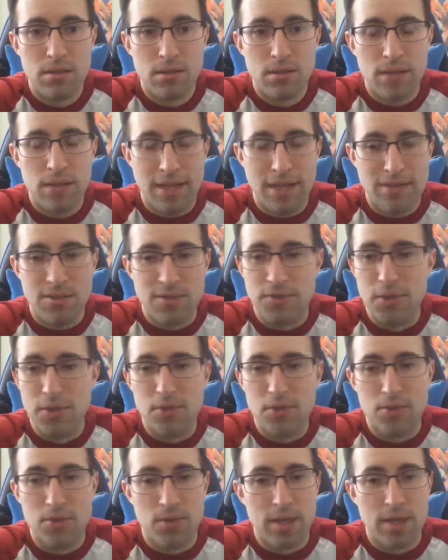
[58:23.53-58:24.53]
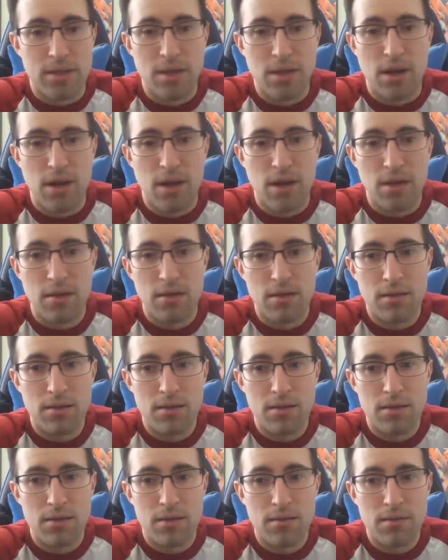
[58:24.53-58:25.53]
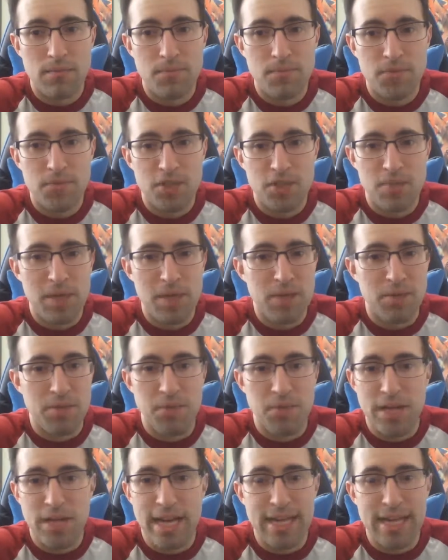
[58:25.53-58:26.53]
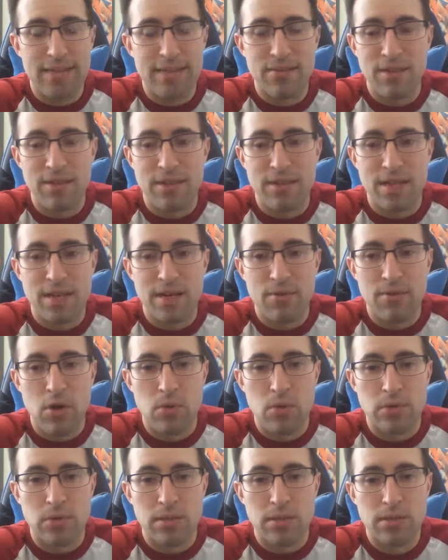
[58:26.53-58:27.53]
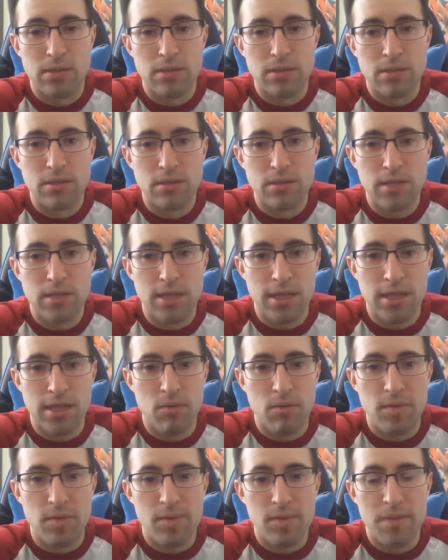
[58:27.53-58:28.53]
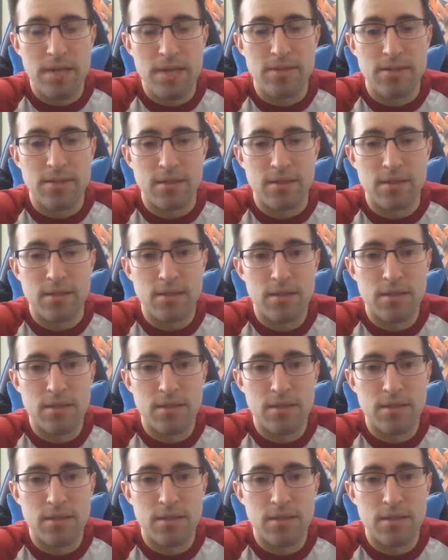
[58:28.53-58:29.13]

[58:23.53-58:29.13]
that's the future right there. To be able to play anything that I've owned. And that would be amazing.